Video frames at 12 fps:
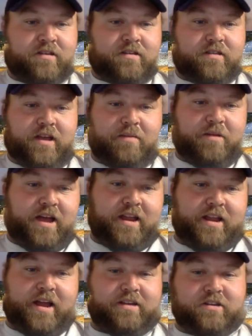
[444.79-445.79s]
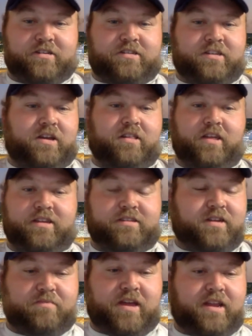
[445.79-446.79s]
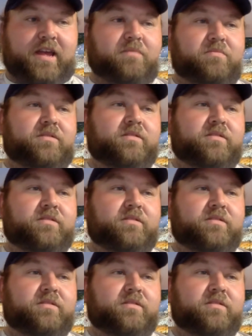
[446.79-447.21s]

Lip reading: I mean, I couldn't tell you the last time that happened.